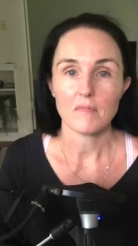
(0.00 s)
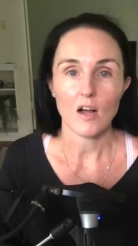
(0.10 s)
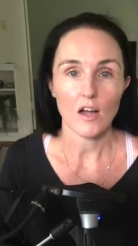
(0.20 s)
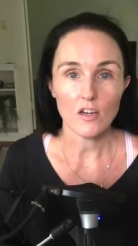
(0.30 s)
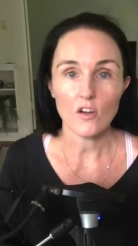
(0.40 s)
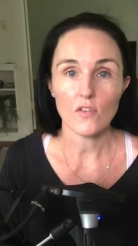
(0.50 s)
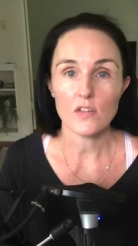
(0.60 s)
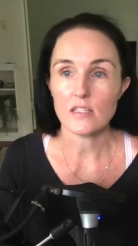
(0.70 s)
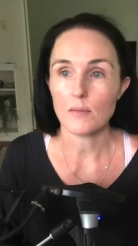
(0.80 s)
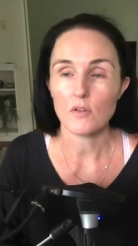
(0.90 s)
I know
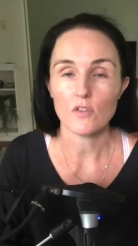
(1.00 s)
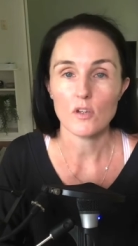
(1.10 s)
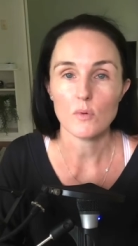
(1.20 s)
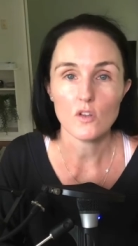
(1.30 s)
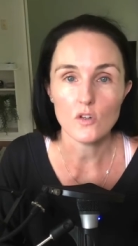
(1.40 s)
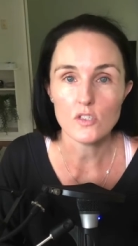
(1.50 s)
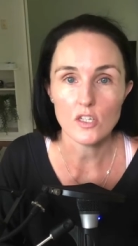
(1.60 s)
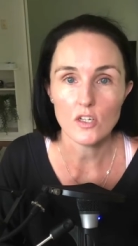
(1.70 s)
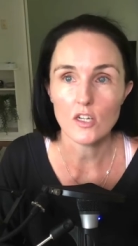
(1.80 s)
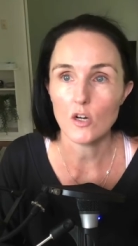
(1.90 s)
that some of you will
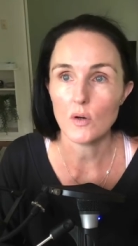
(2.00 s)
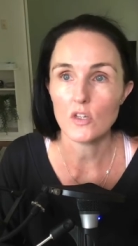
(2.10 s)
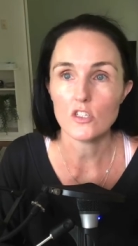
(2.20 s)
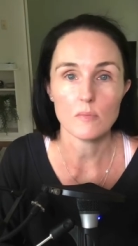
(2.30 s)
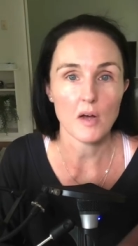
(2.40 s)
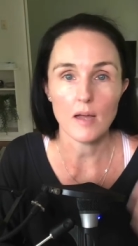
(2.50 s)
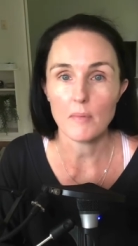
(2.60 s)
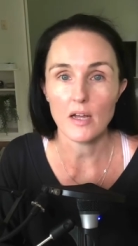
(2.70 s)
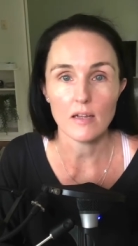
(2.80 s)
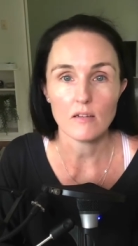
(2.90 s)
also go on to buy
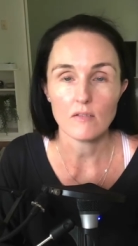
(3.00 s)
my